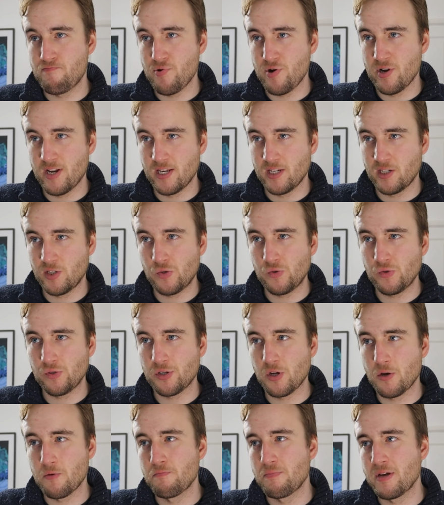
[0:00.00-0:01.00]
but it's
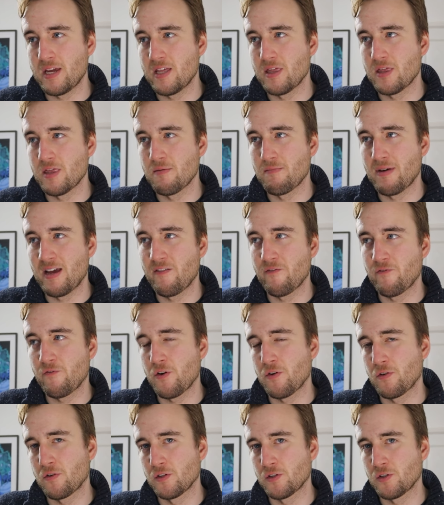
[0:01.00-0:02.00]
also been the main
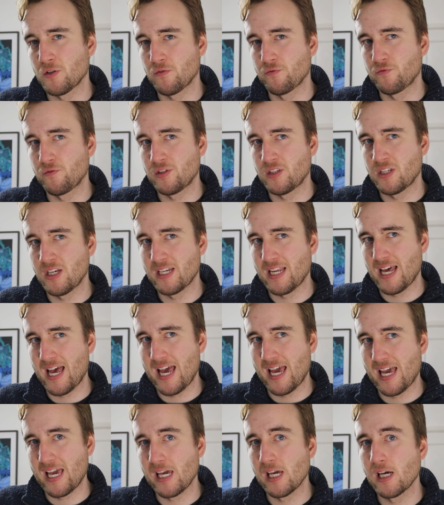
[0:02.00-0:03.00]
focus of
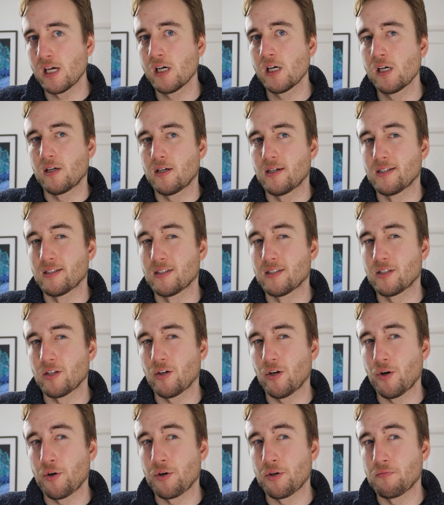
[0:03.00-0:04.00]
today, and so
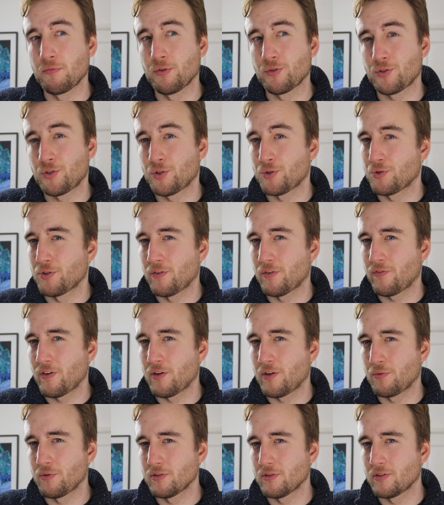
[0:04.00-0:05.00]
I'm not sure if
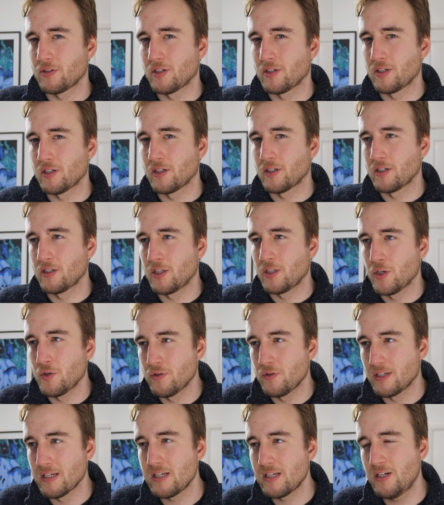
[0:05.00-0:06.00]
I want to
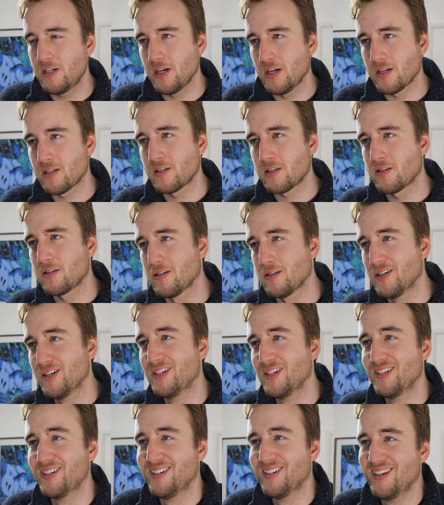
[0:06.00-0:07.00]
use it just to
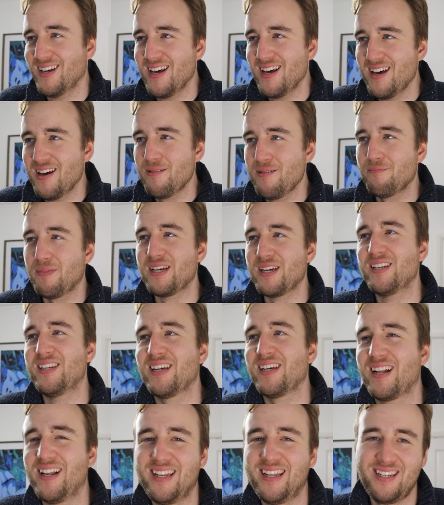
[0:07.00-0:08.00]

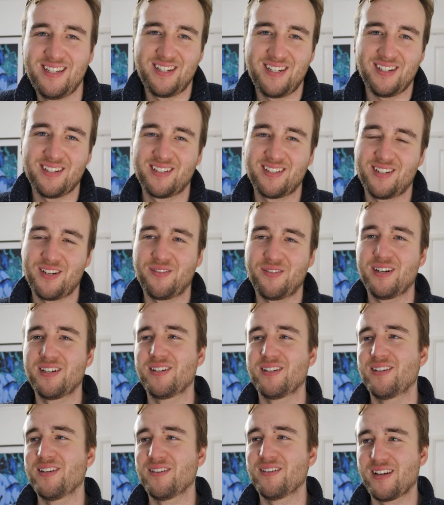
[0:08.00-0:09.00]
basically just so I
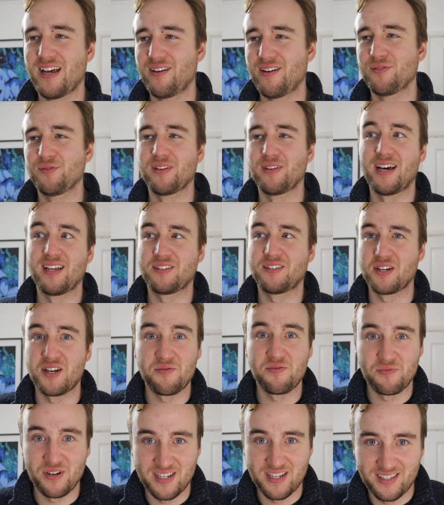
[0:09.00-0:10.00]
didn't have all that
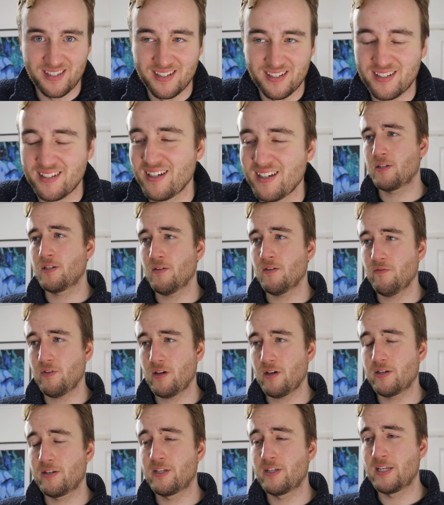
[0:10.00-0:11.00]
time wasted.
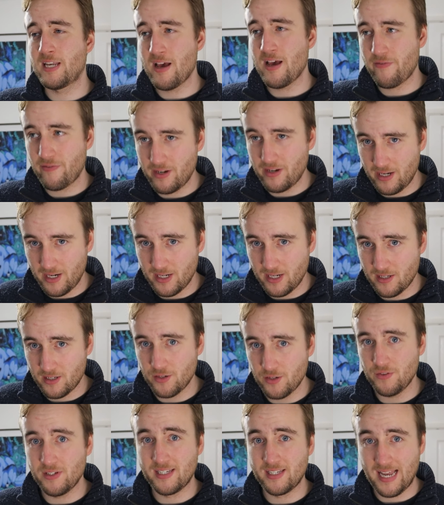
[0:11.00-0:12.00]
Something I definitely need to
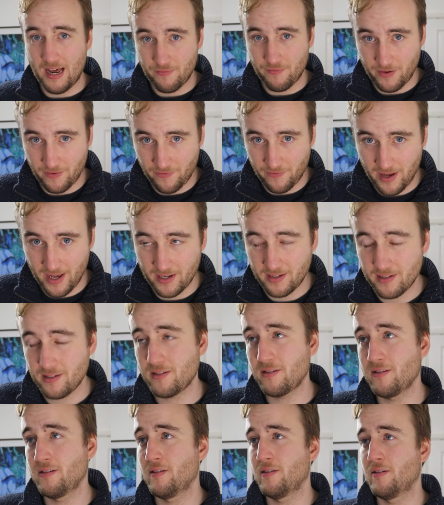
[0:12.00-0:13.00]
do is sound
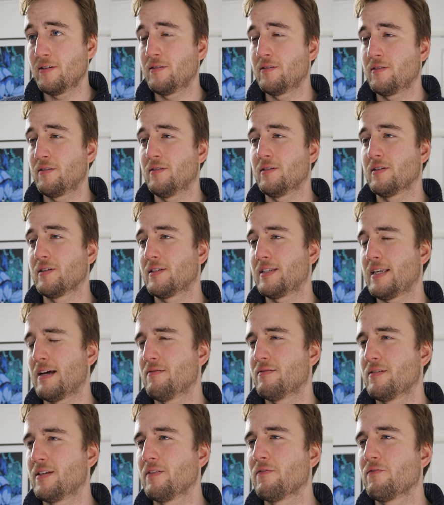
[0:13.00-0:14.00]
effects, because it's
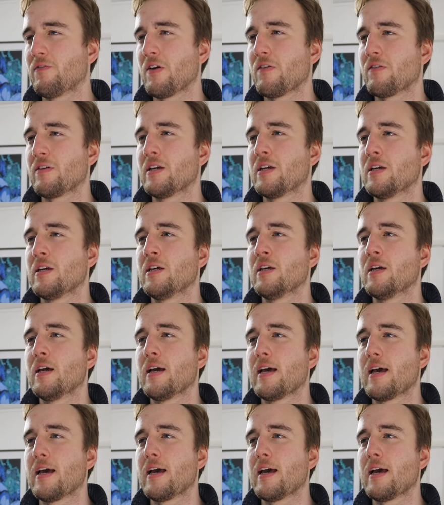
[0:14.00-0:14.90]
sounding very